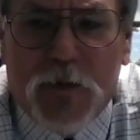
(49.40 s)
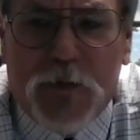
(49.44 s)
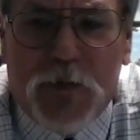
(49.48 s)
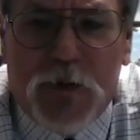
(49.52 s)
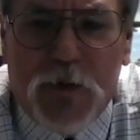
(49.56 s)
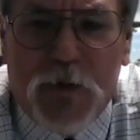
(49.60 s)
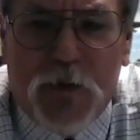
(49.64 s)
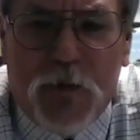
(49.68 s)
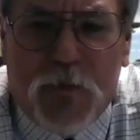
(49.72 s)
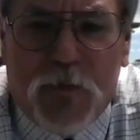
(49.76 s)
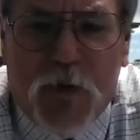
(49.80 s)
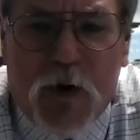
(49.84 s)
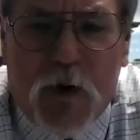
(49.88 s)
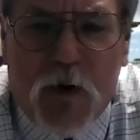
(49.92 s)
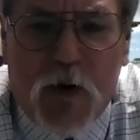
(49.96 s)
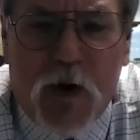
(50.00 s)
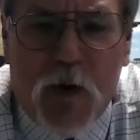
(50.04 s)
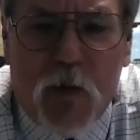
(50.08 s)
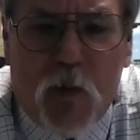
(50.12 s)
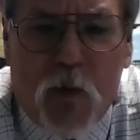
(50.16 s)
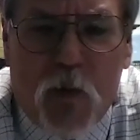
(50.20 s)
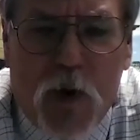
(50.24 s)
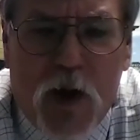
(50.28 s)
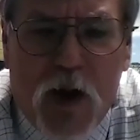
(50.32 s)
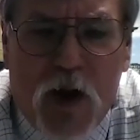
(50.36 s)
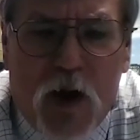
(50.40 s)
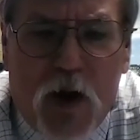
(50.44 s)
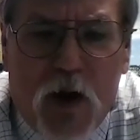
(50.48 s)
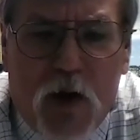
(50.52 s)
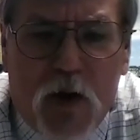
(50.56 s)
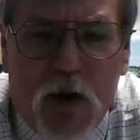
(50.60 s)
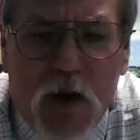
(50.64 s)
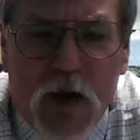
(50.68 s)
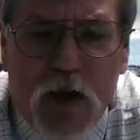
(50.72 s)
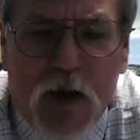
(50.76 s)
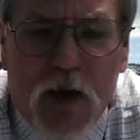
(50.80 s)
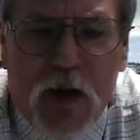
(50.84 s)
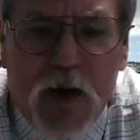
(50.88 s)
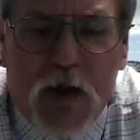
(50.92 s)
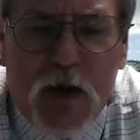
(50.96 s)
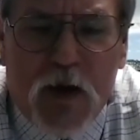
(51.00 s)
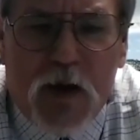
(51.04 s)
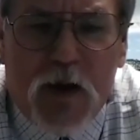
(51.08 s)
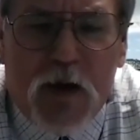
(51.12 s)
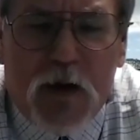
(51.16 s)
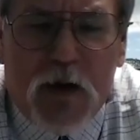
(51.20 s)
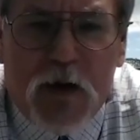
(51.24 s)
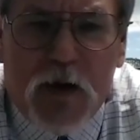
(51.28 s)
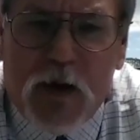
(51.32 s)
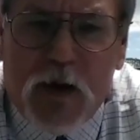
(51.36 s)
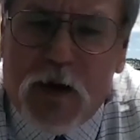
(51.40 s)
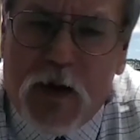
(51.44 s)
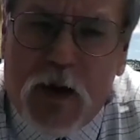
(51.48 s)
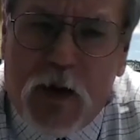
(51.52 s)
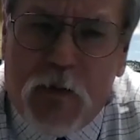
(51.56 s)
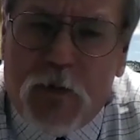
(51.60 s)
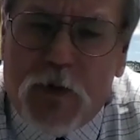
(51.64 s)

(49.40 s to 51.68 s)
do very well. It